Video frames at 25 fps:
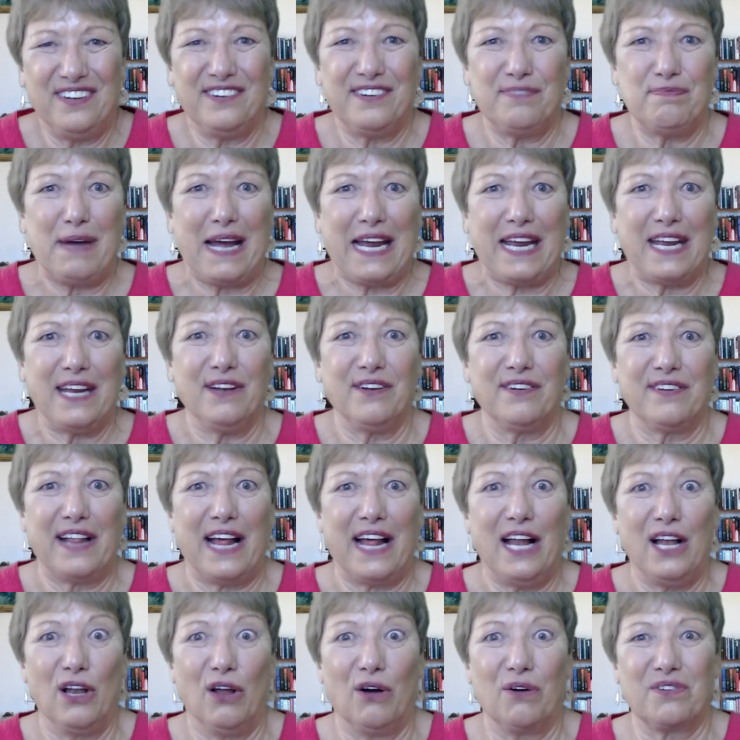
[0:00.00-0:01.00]
into, back into
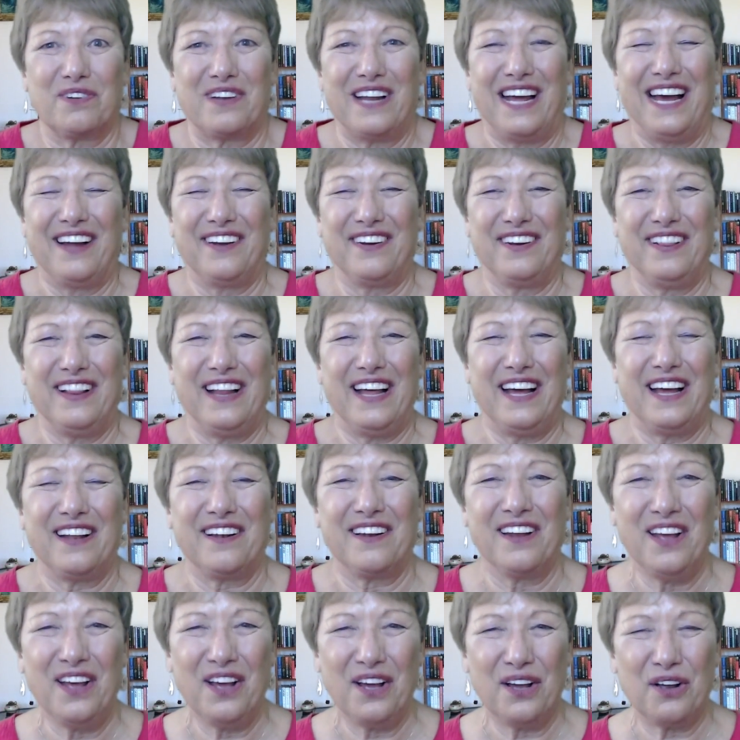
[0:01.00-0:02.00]
that lockdown and that
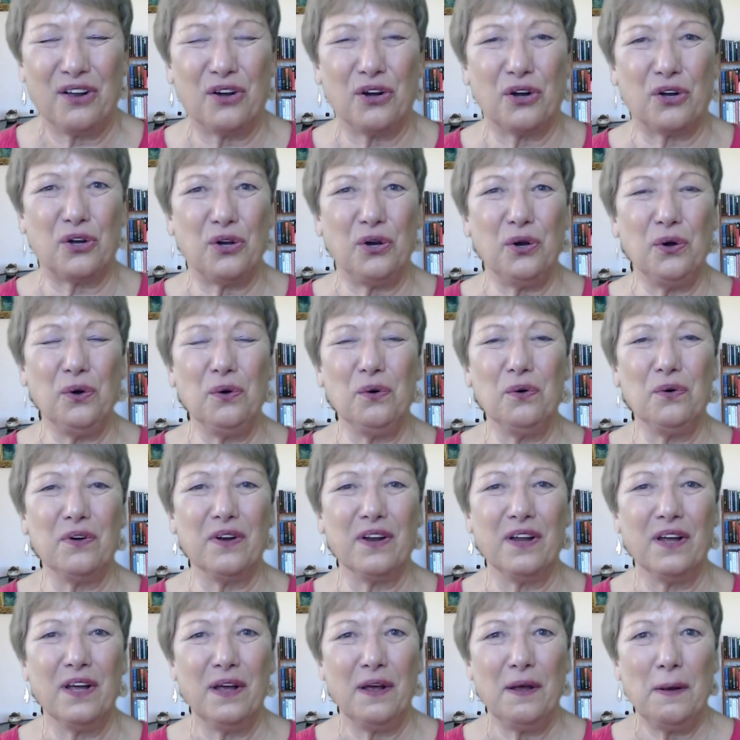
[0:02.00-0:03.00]

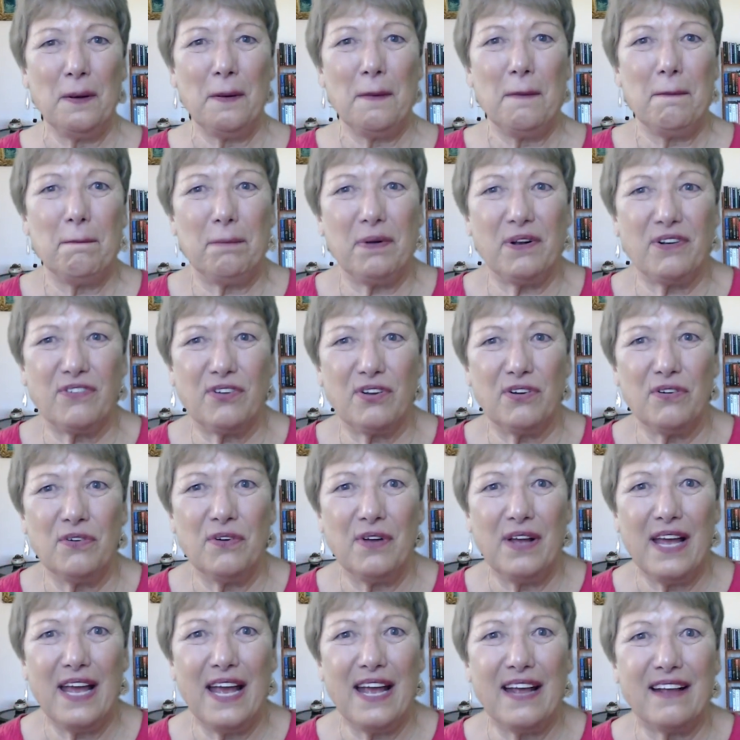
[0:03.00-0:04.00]
cocoon, but
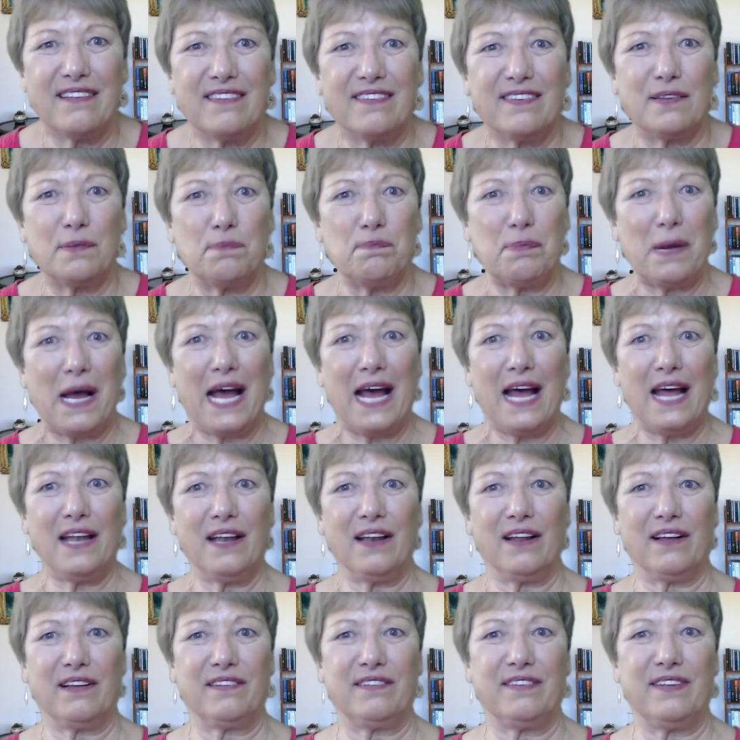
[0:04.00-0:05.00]
to
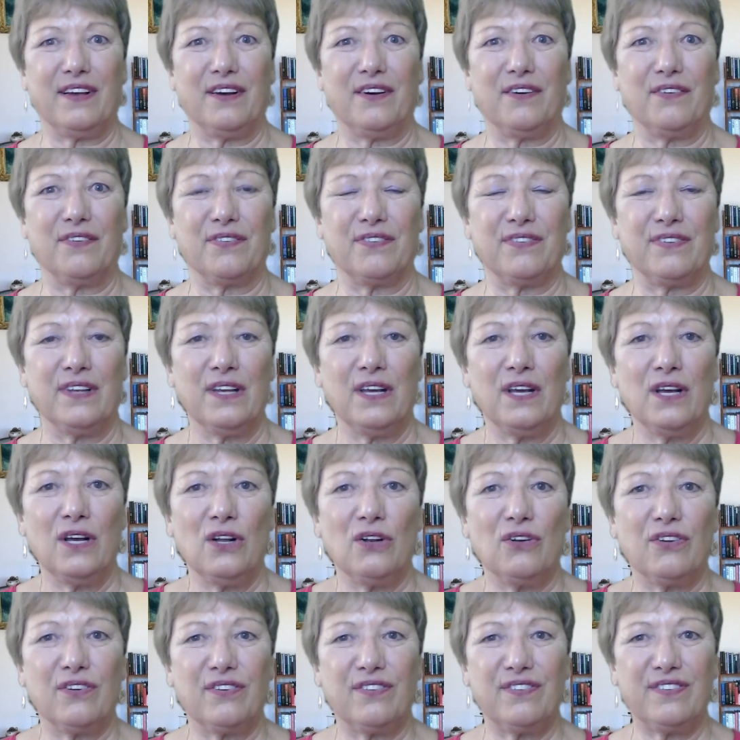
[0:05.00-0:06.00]
expand ourselves,
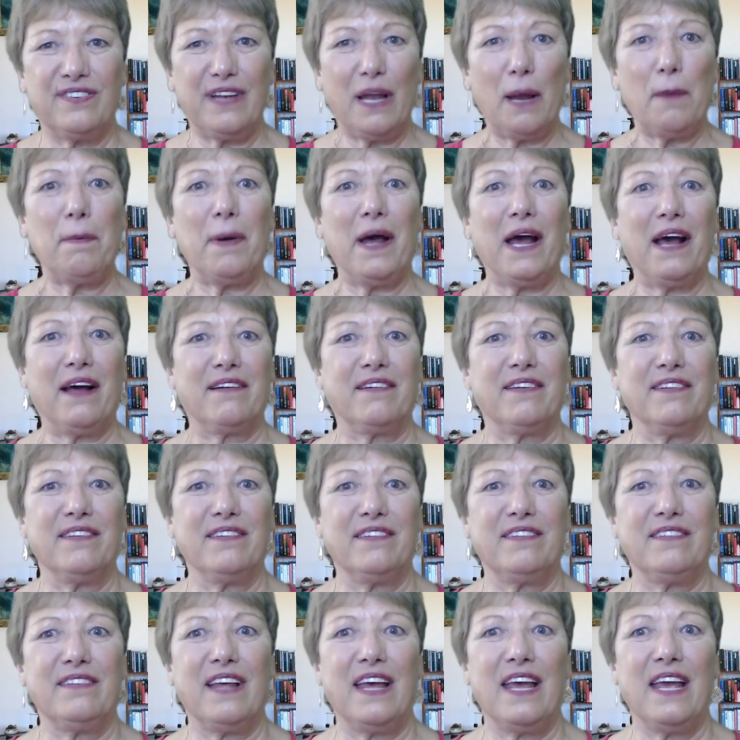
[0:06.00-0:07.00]
to step out and
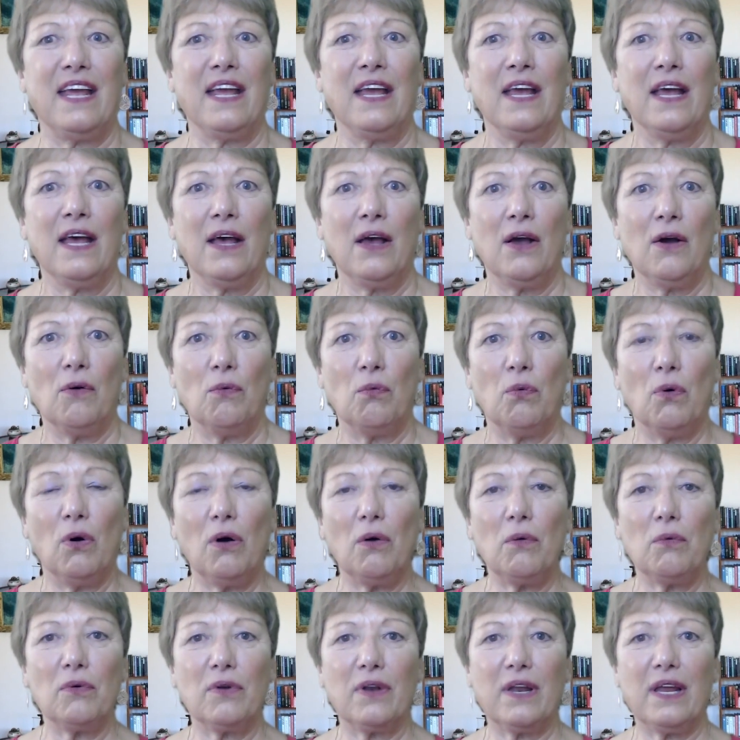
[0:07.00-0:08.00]
say,
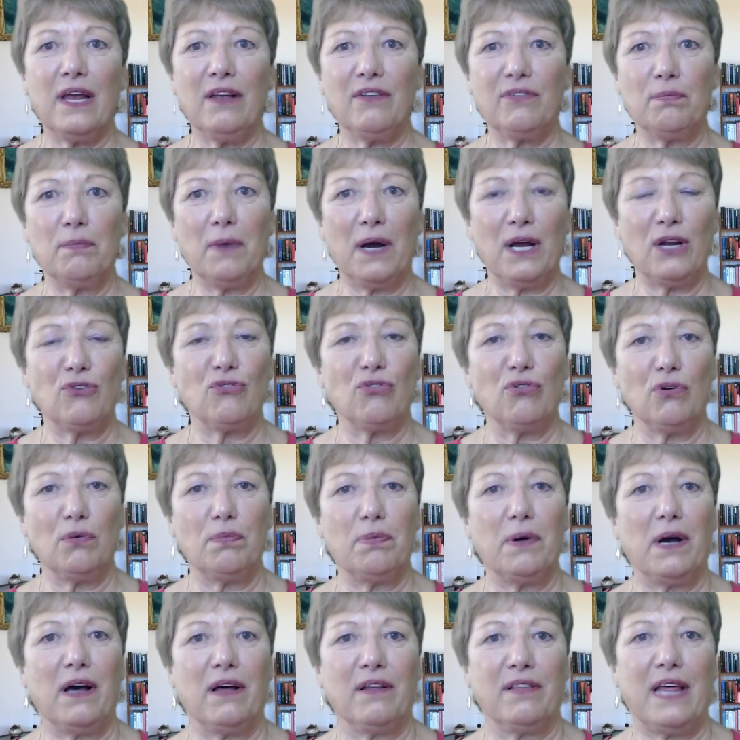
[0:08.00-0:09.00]
what is my true
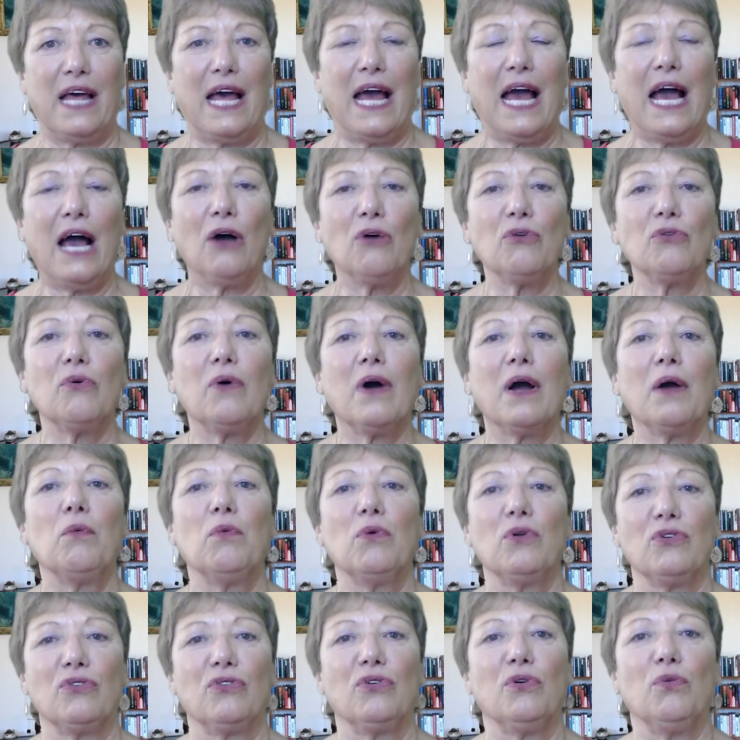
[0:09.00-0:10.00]
path? How do I
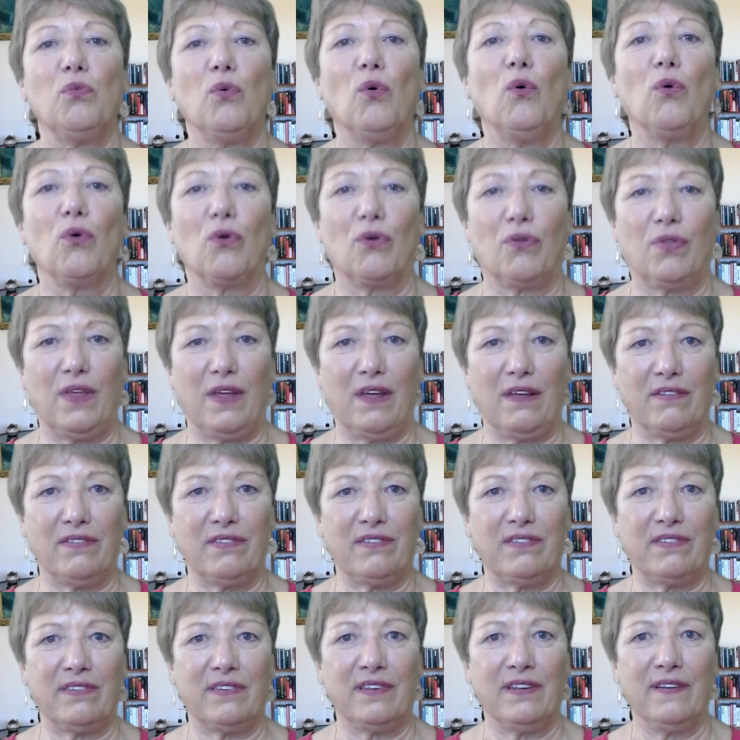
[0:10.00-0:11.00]
want to walk
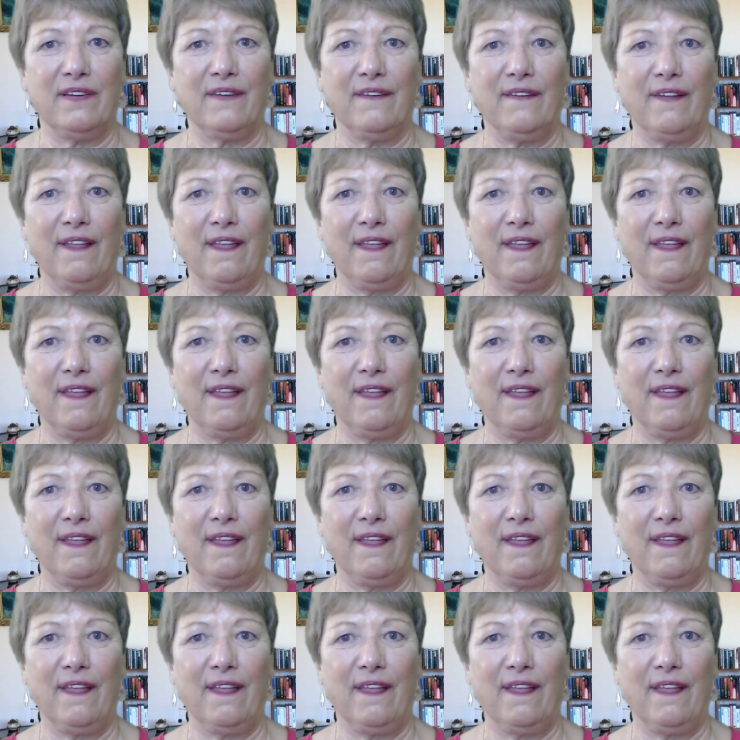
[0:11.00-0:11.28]
this?